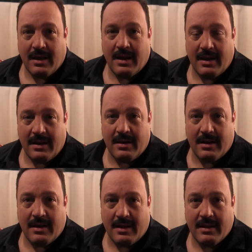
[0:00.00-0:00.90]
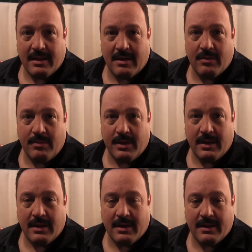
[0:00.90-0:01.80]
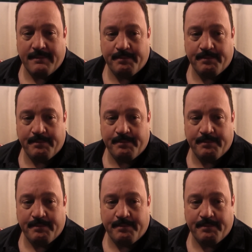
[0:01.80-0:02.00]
and uh, that would be. Uh,